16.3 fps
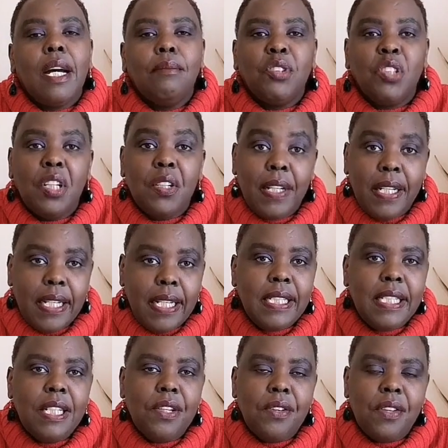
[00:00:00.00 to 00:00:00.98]
I'm sure you're
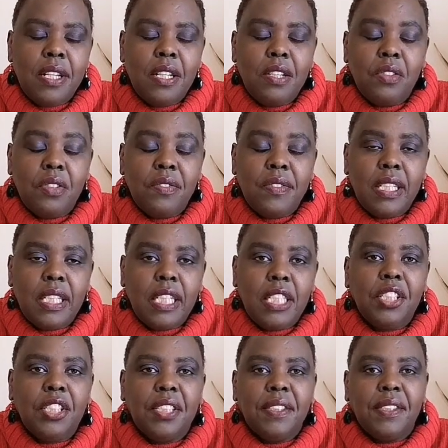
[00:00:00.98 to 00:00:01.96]
getting all the
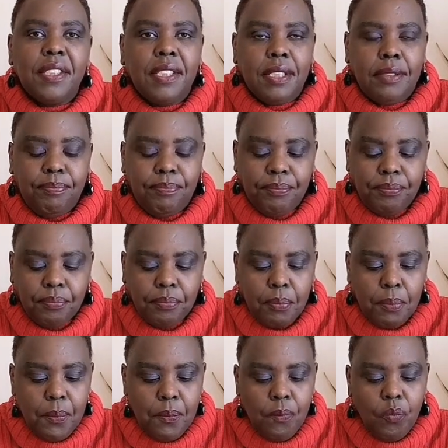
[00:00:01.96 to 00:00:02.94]
notifications.
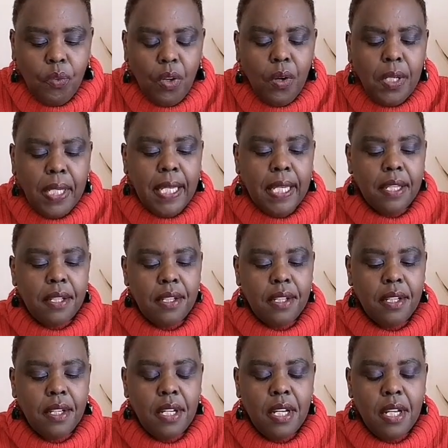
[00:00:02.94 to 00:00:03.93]
Okay,
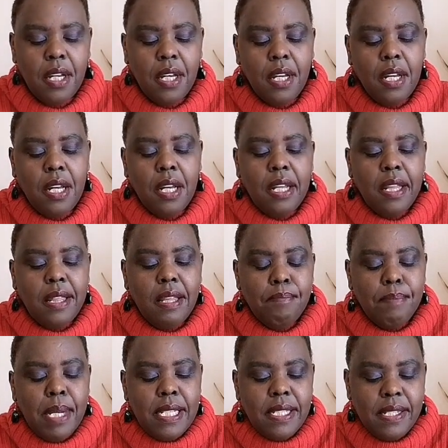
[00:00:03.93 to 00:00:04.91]
the
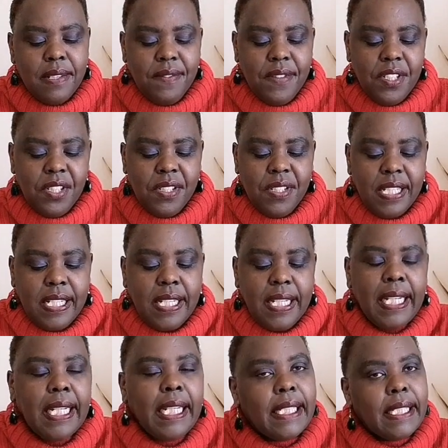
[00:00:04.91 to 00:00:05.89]
best revision
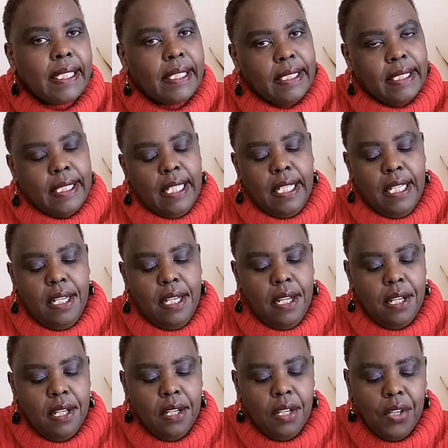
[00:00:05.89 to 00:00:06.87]
techniques.
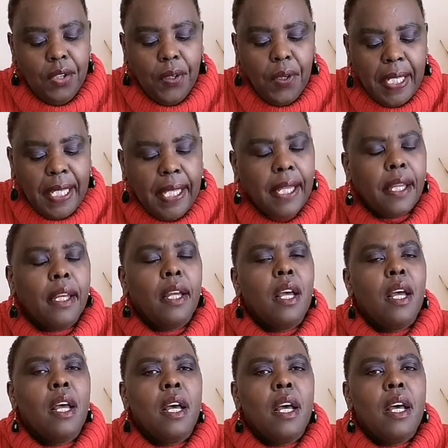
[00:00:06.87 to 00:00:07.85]
Okay,
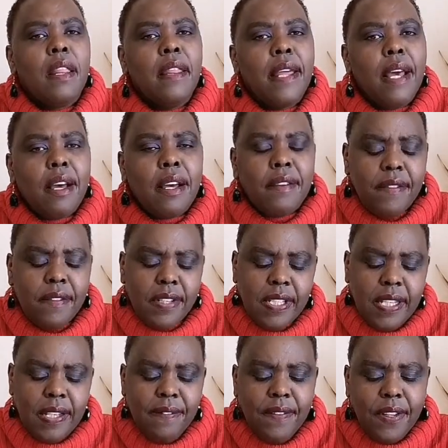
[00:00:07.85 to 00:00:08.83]
there are
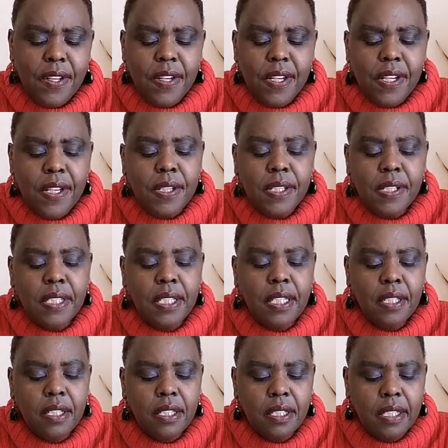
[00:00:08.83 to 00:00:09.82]
several
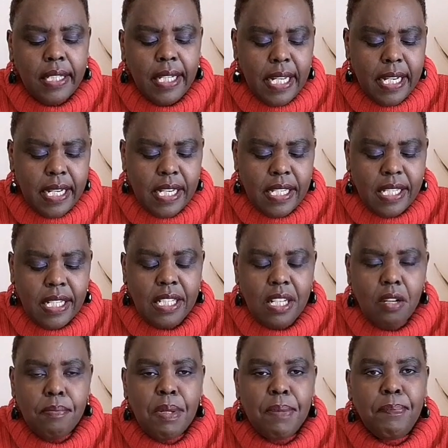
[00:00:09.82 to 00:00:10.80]
areas that
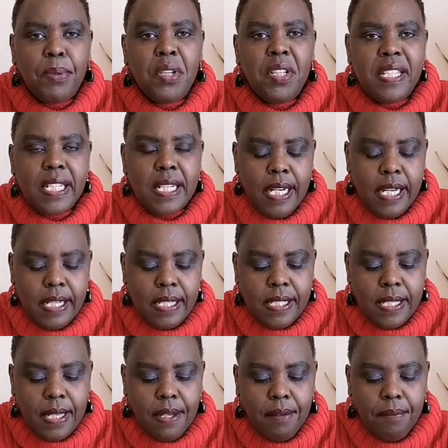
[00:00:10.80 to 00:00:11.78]
I'll be pointing at.